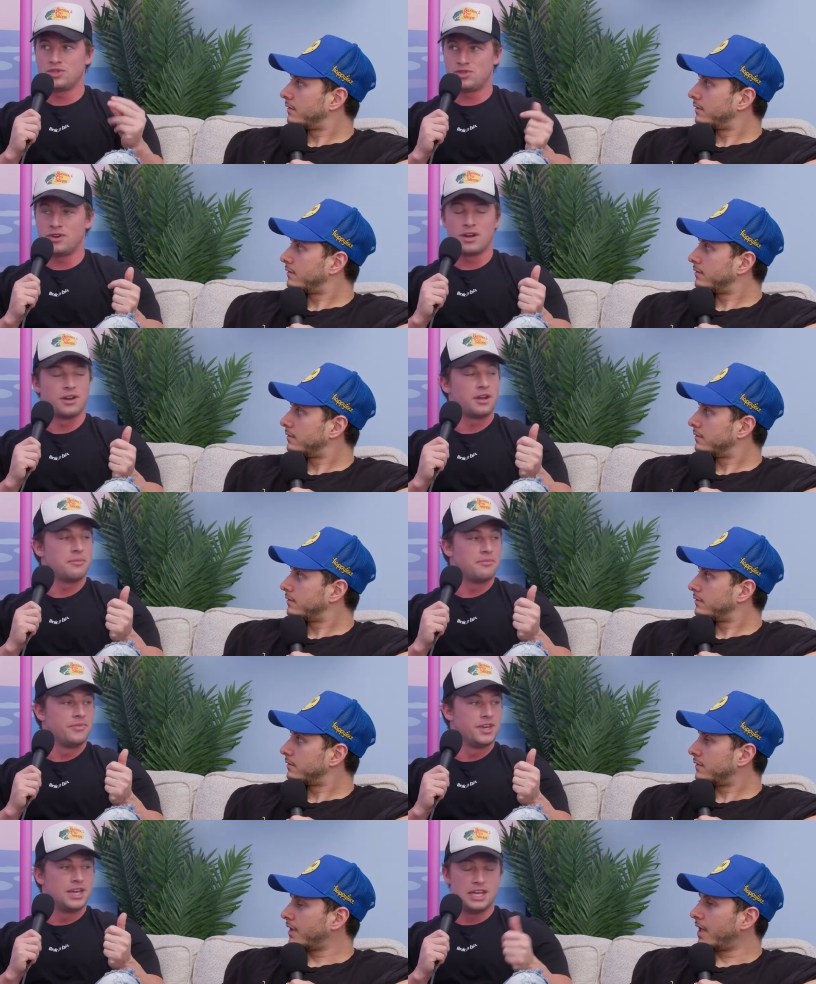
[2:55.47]
Speaker 1: what triggered him.
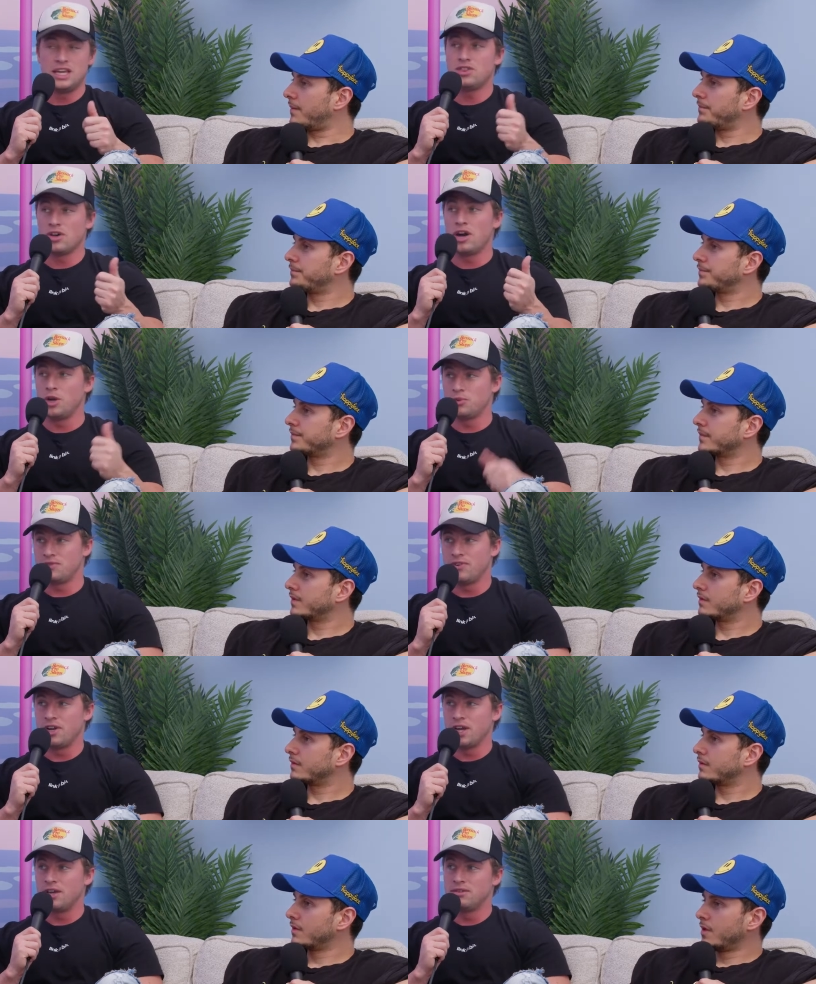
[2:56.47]
Speaker 2: Yeah. He thought it was
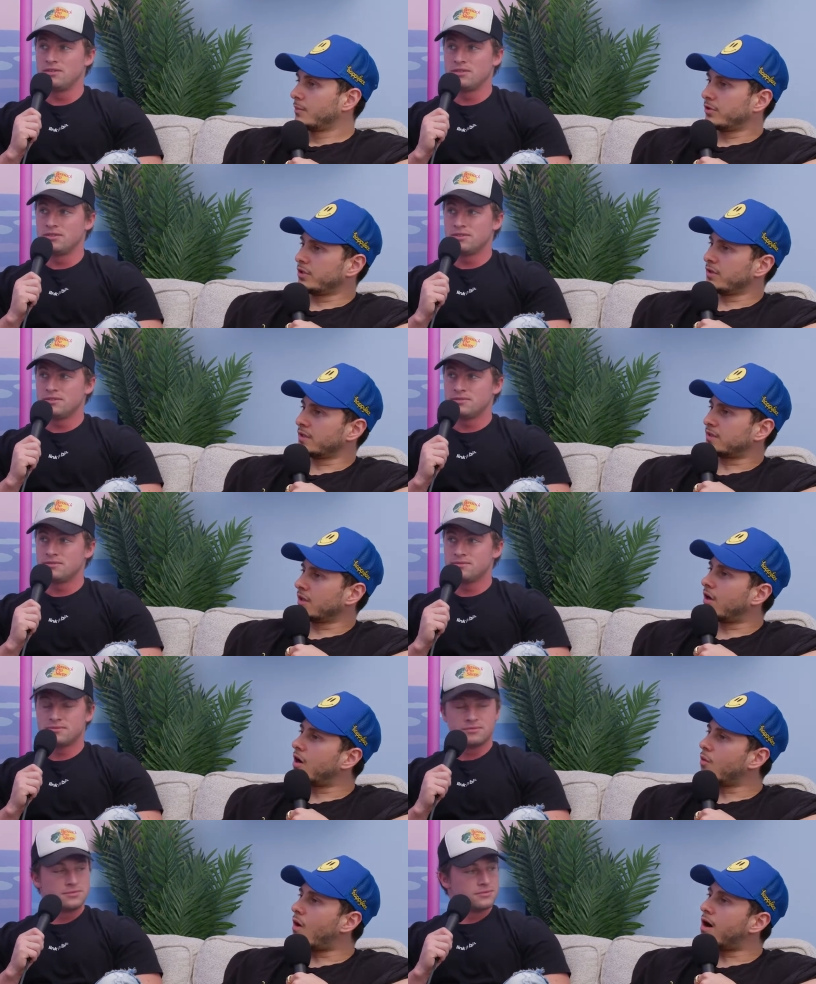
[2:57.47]
funny. But you know, that's a
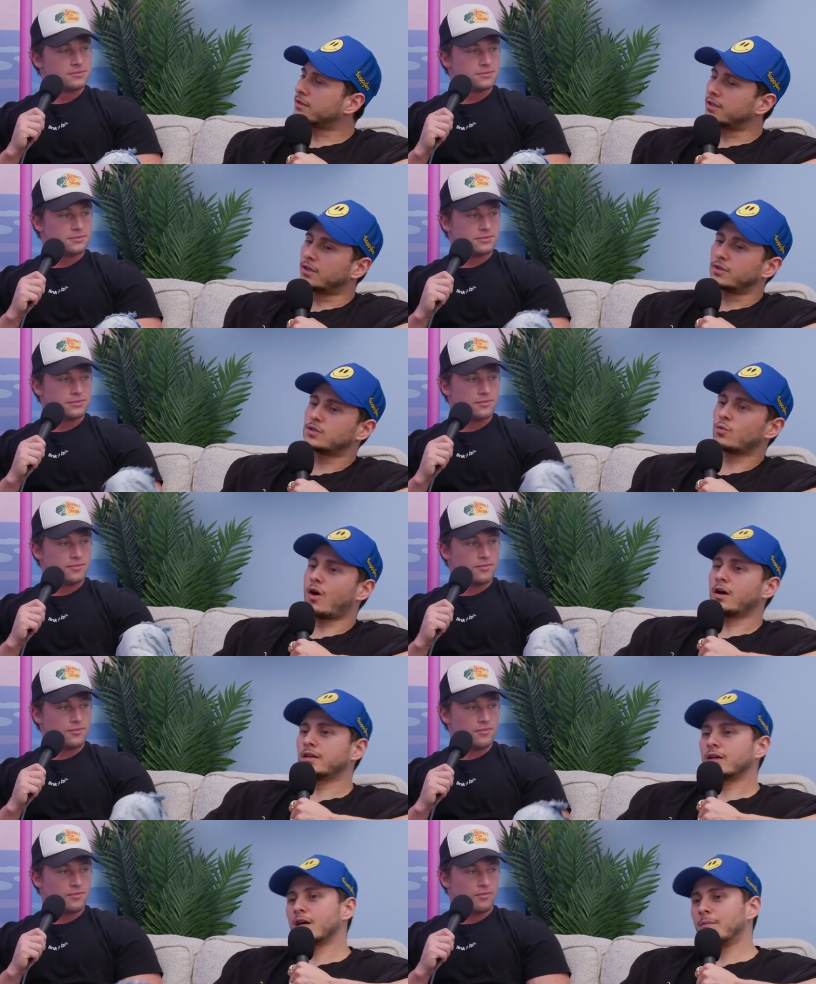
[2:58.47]
long walk though. He's
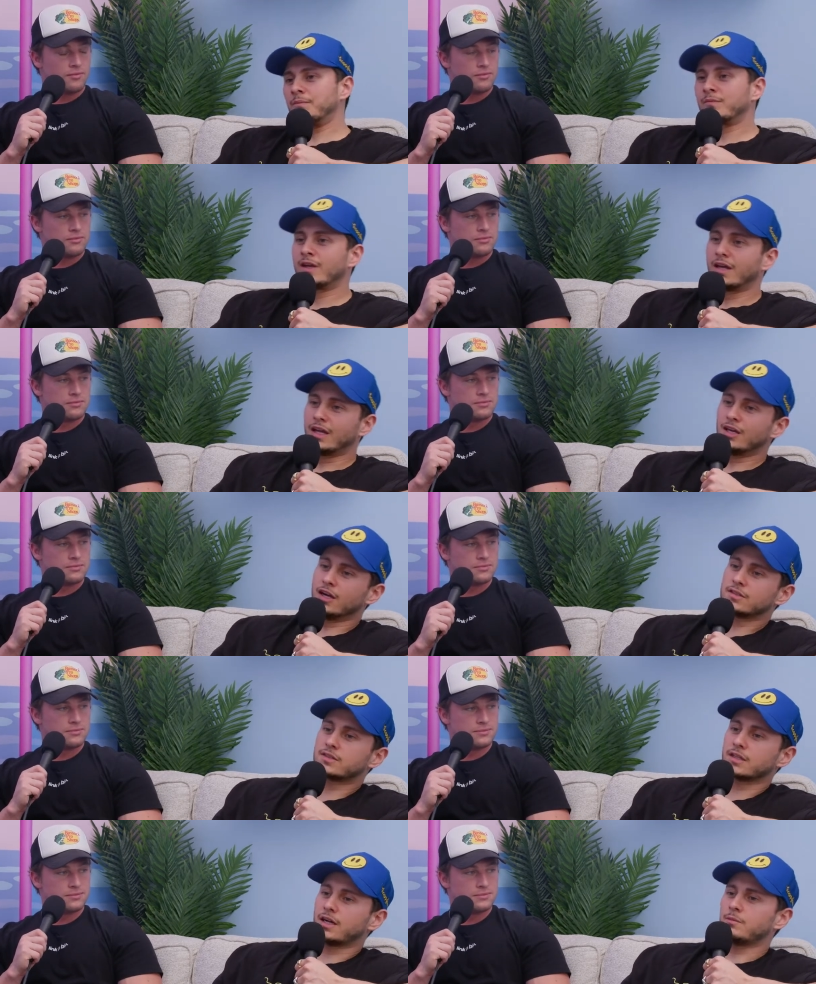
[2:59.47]
walking up. He knows
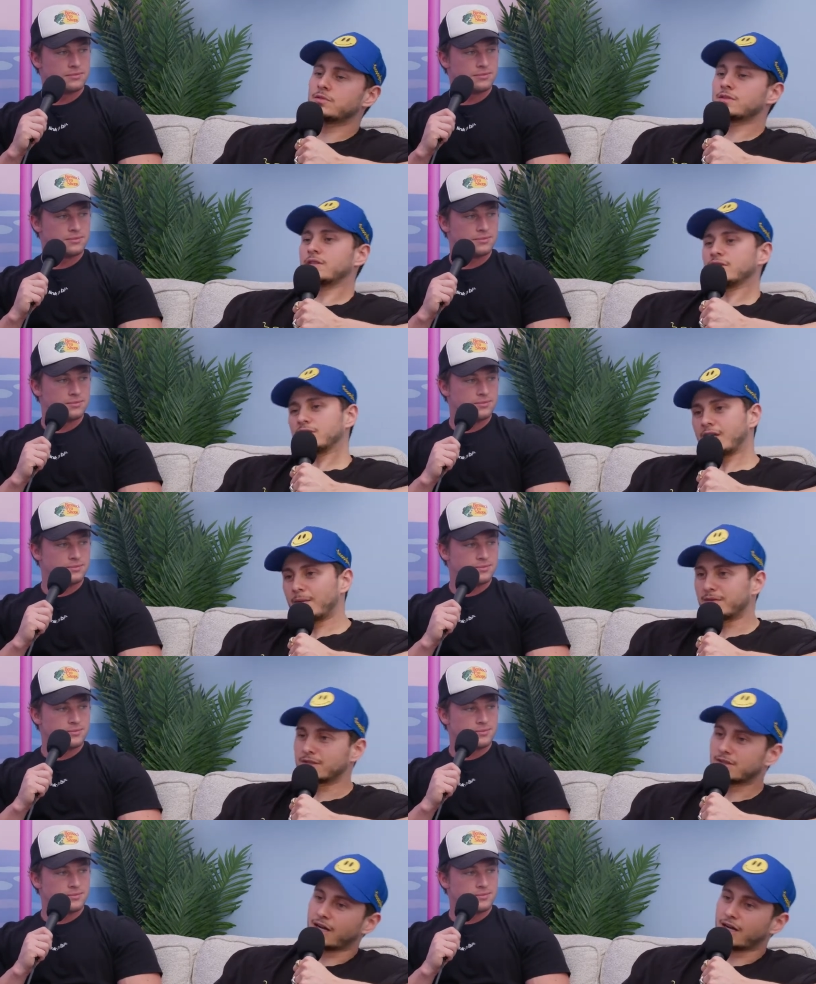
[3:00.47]
he's like, I'm just gonna slap this